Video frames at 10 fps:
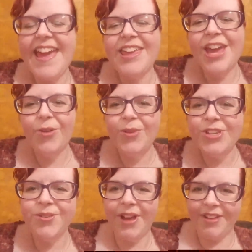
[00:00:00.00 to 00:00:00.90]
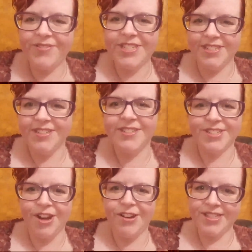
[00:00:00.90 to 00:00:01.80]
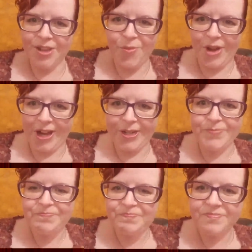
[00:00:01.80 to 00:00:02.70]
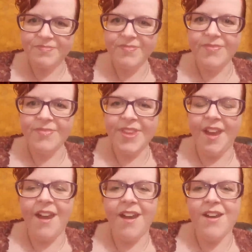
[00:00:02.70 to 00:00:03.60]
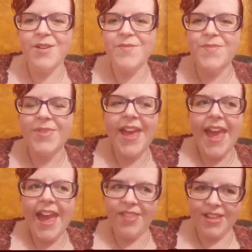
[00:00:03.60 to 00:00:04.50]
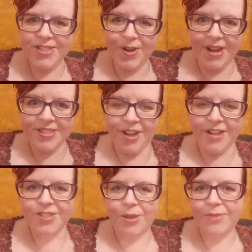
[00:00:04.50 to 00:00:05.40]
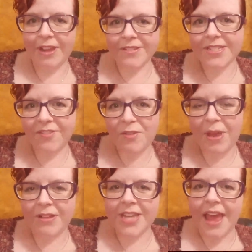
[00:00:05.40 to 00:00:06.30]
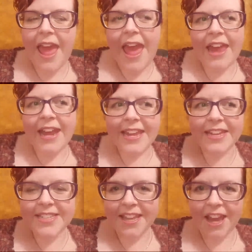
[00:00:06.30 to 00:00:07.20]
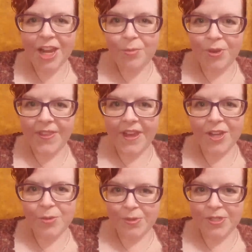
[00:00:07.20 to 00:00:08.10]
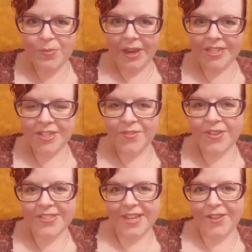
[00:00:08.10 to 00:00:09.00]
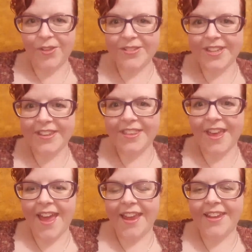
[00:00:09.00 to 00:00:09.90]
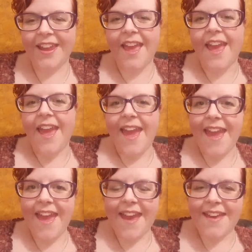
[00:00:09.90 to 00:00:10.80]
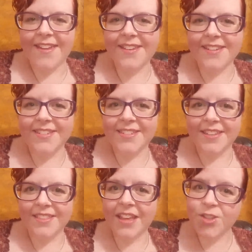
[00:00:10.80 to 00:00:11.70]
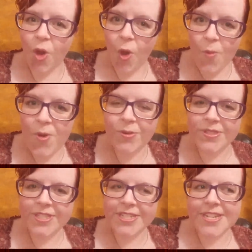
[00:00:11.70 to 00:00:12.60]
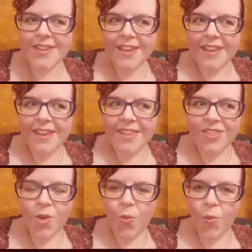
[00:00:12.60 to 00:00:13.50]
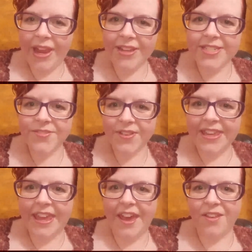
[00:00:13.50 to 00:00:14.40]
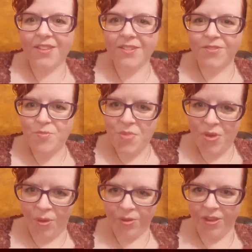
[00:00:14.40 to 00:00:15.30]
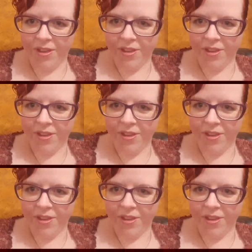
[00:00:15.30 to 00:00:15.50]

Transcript: Yeah, we do have to start somewhere. And that's where I started. So I'm down 7 pounds. And I guess I kind of put that into perspective because I looked online and that's almost the weight of a gallon of milk.